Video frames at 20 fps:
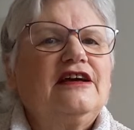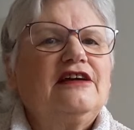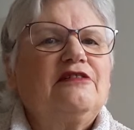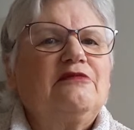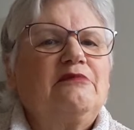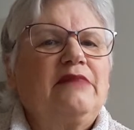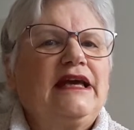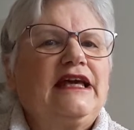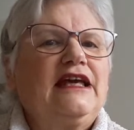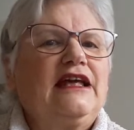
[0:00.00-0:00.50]

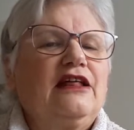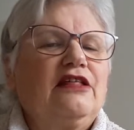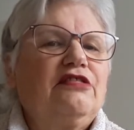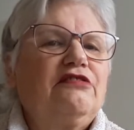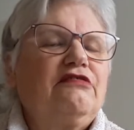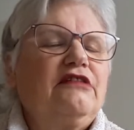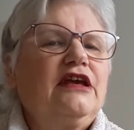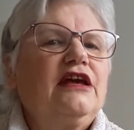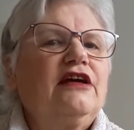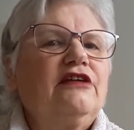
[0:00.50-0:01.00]
making
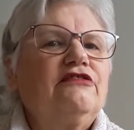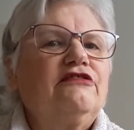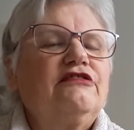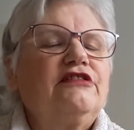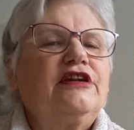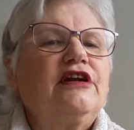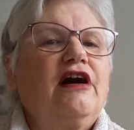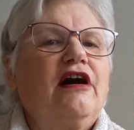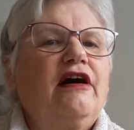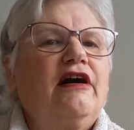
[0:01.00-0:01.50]

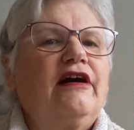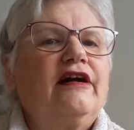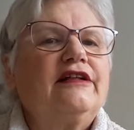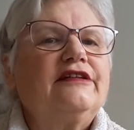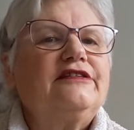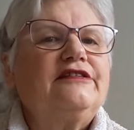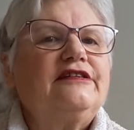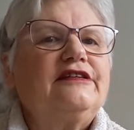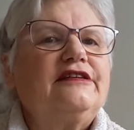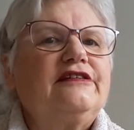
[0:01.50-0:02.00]
300
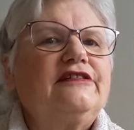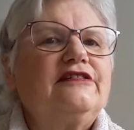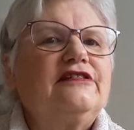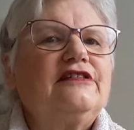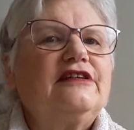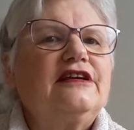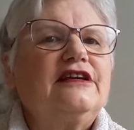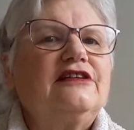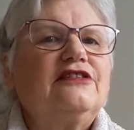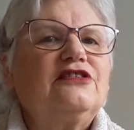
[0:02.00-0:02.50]
hearts
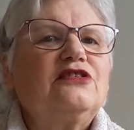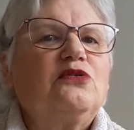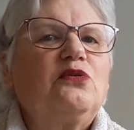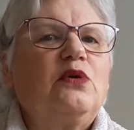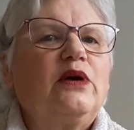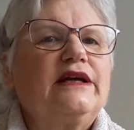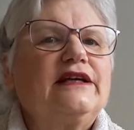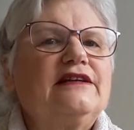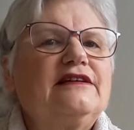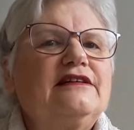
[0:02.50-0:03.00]
is
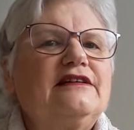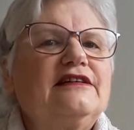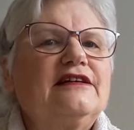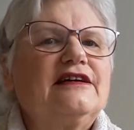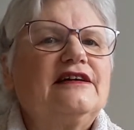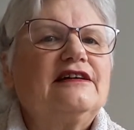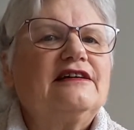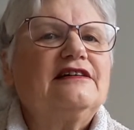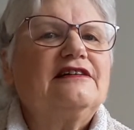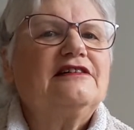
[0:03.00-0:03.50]
quite
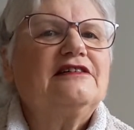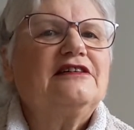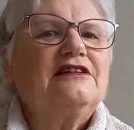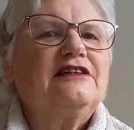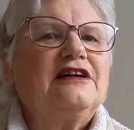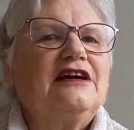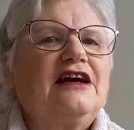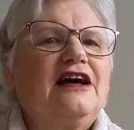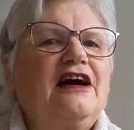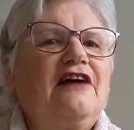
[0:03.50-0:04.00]
a
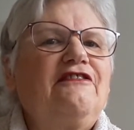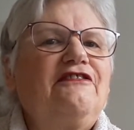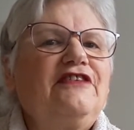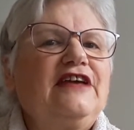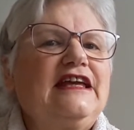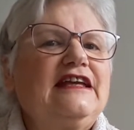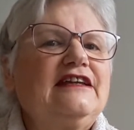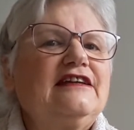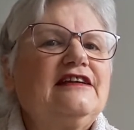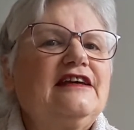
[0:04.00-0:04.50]

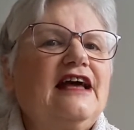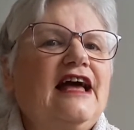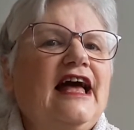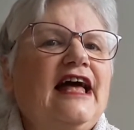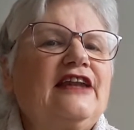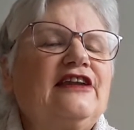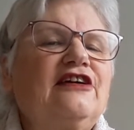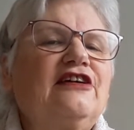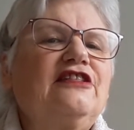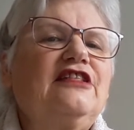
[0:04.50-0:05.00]
feat,
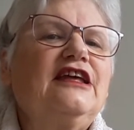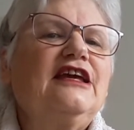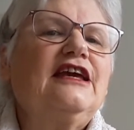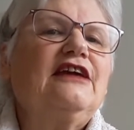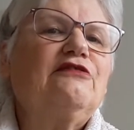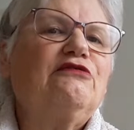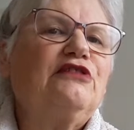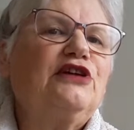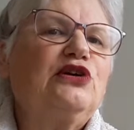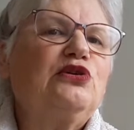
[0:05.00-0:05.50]
and I think
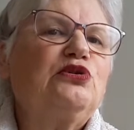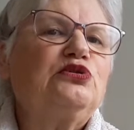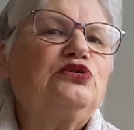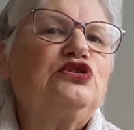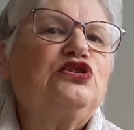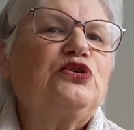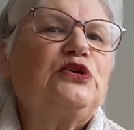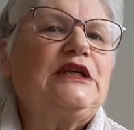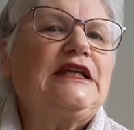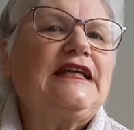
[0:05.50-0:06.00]
if we all
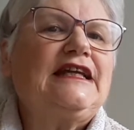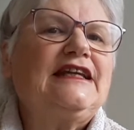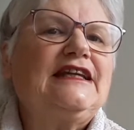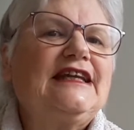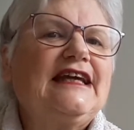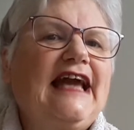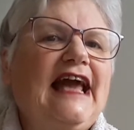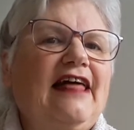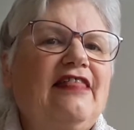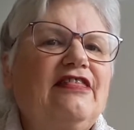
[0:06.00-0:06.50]
join in
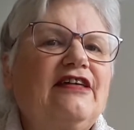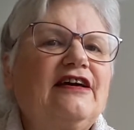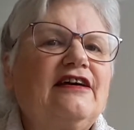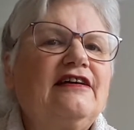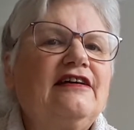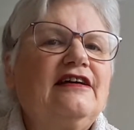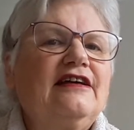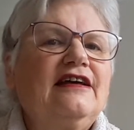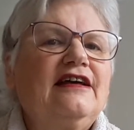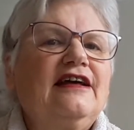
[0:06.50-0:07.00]
together,
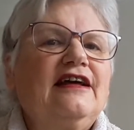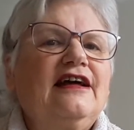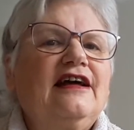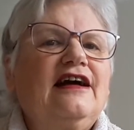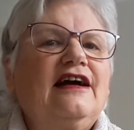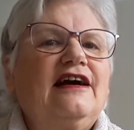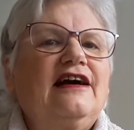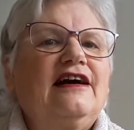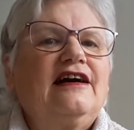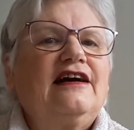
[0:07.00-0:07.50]

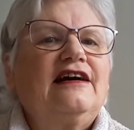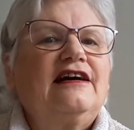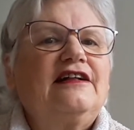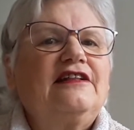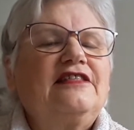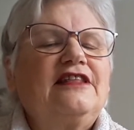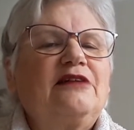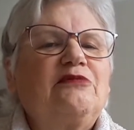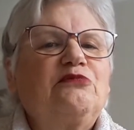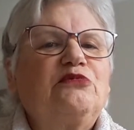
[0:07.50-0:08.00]

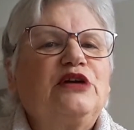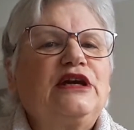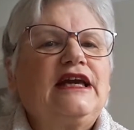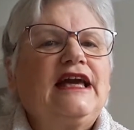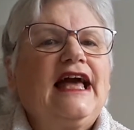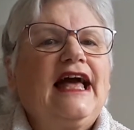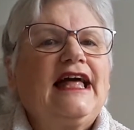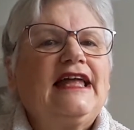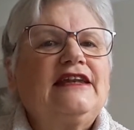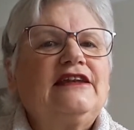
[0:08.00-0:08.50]
then we
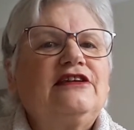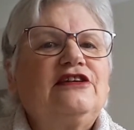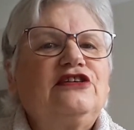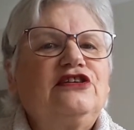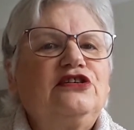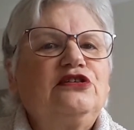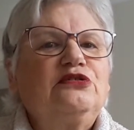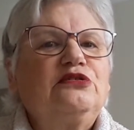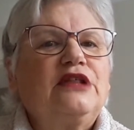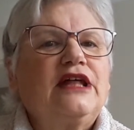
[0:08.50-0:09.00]
can
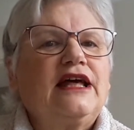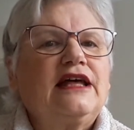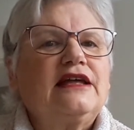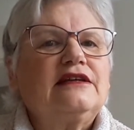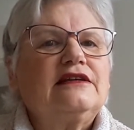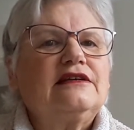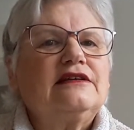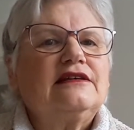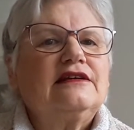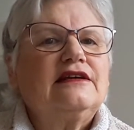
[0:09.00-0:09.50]
do
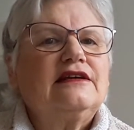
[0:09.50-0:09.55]
that.